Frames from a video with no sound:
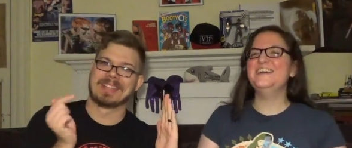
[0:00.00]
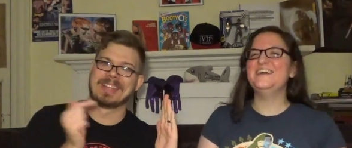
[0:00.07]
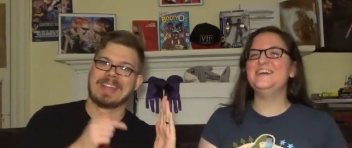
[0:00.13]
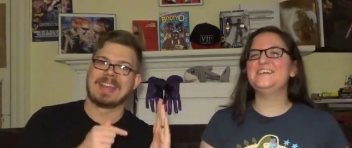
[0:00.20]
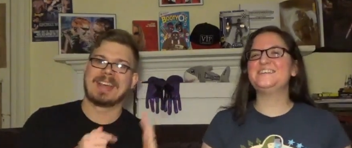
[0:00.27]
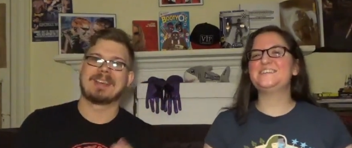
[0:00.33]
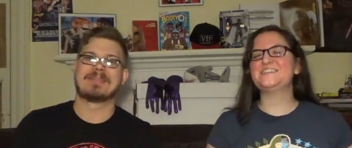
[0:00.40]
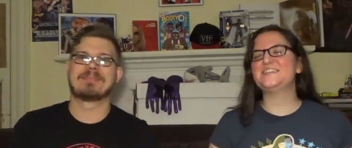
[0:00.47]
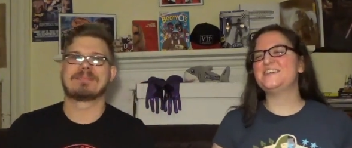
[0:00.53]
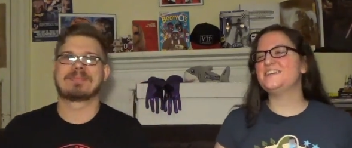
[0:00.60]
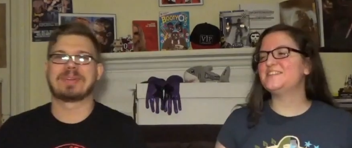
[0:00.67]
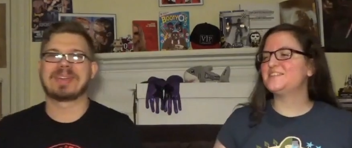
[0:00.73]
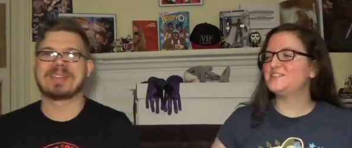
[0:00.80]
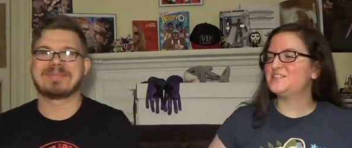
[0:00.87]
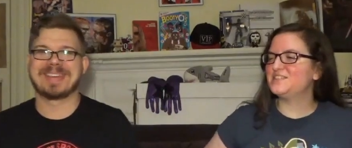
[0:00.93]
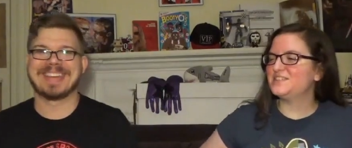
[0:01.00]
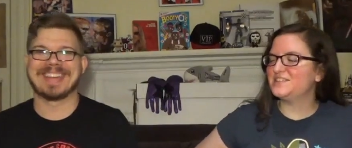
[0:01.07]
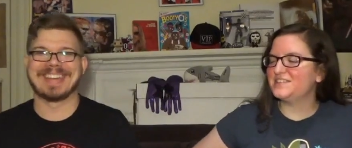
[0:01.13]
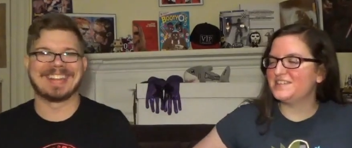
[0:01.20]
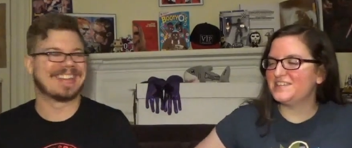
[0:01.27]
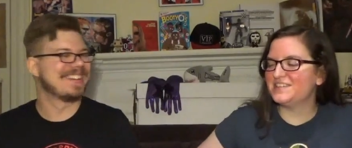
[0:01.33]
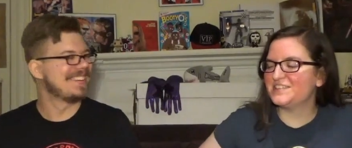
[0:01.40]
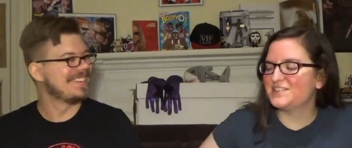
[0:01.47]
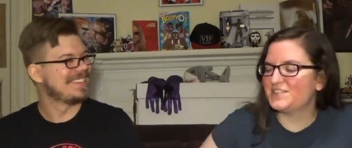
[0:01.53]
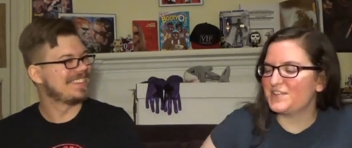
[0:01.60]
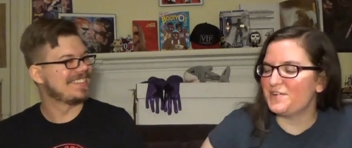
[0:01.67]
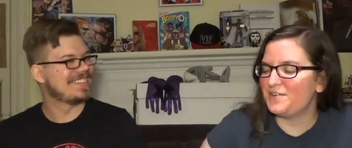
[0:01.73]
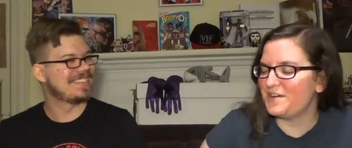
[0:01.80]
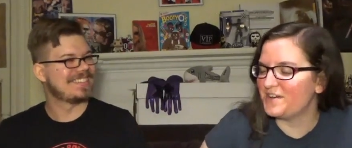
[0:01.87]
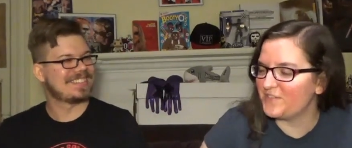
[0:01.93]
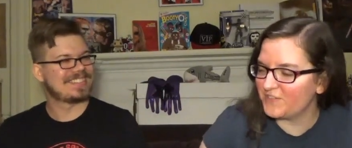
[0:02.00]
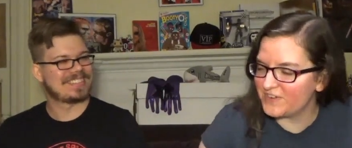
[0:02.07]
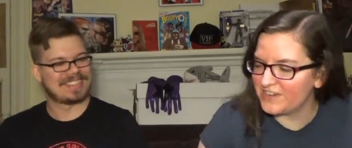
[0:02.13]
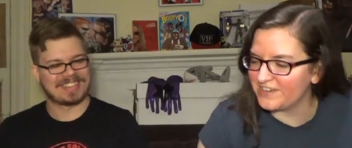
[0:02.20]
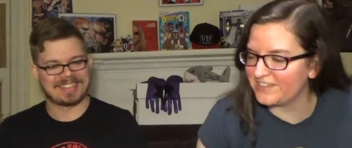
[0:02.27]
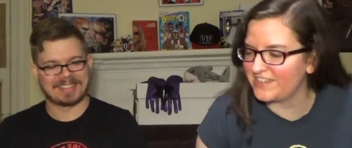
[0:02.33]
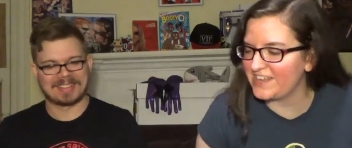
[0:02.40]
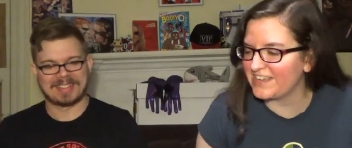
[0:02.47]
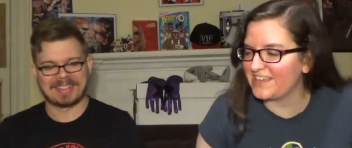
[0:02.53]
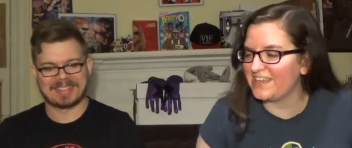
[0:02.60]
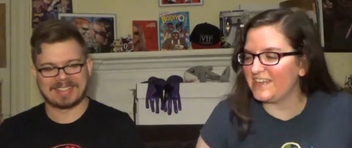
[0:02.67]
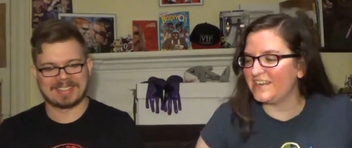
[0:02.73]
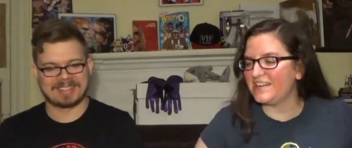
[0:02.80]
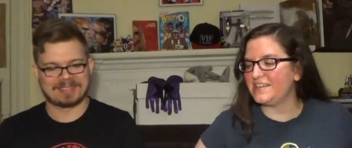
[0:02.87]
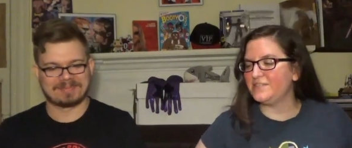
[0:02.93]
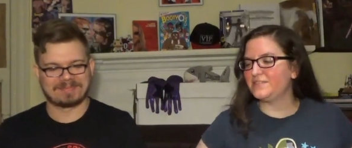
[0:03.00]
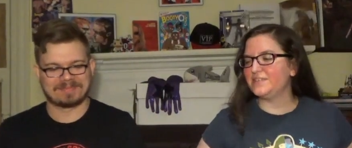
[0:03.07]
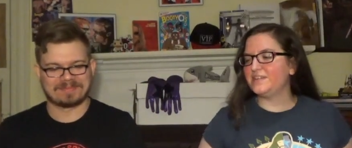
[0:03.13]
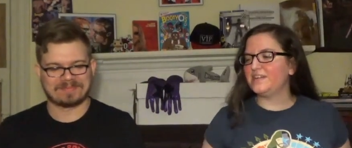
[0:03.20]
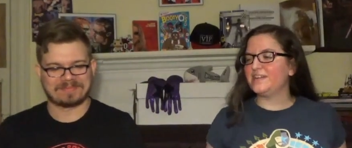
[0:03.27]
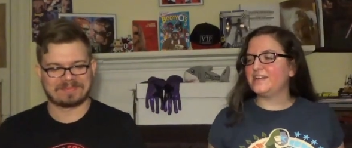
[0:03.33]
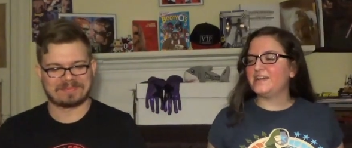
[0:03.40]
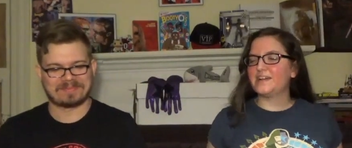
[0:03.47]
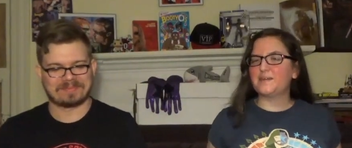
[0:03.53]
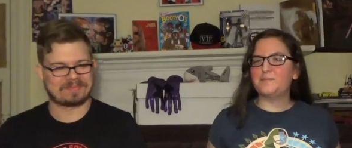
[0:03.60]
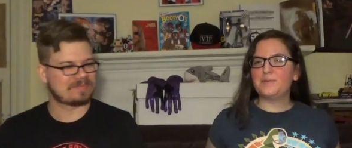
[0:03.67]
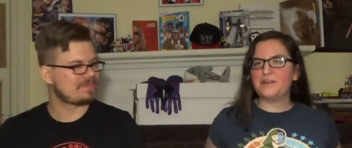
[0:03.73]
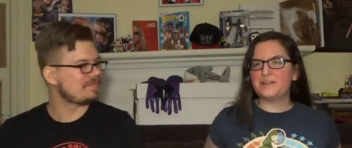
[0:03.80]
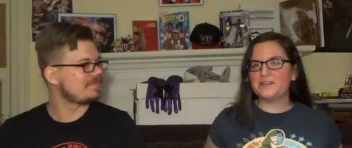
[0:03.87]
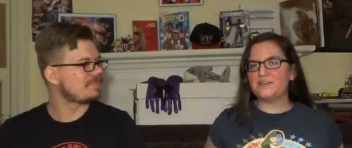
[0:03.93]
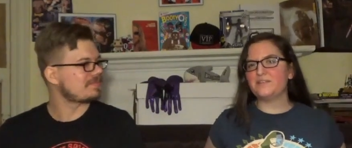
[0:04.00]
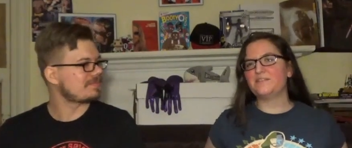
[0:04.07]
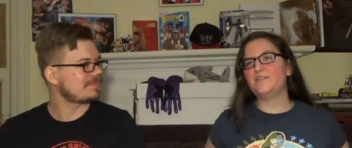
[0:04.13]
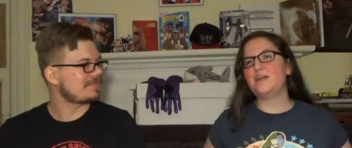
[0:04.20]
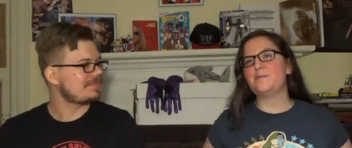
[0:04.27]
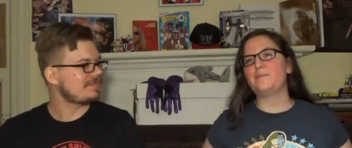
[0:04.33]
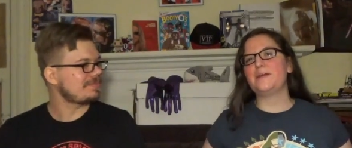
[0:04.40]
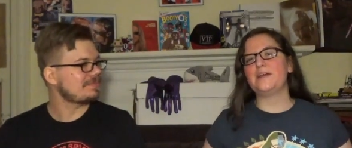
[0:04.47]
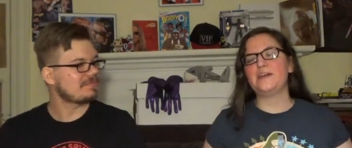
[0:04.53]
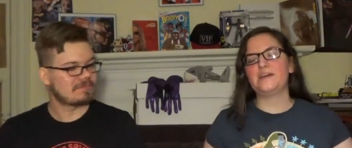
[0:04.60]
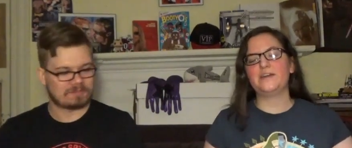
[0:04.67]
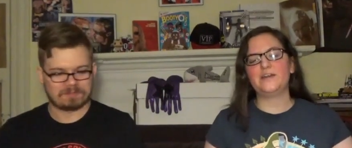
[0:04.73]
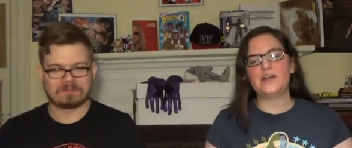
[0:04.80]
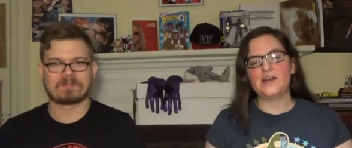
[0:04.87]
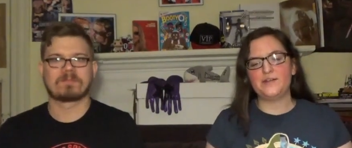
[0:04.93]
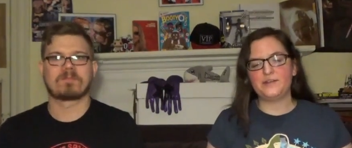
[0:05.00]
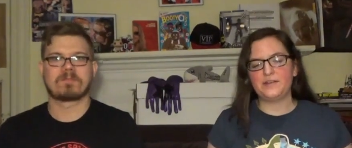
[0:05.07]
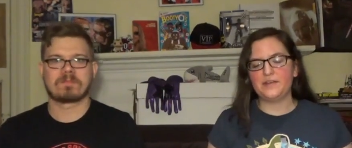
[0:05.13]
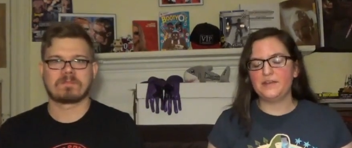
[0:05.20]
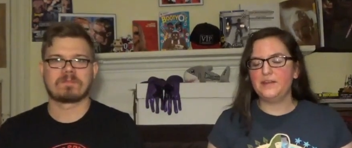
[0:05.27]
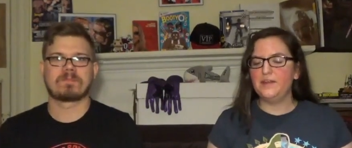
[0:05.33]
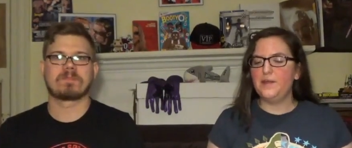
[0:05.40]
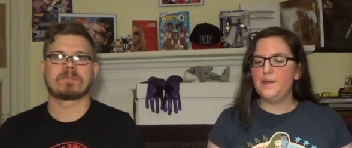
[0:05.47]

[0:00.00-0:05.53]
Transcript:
Speaker 1: it's just, it's, pretty big. It's so unreal. I can't even, I can barely even wrap my head around it.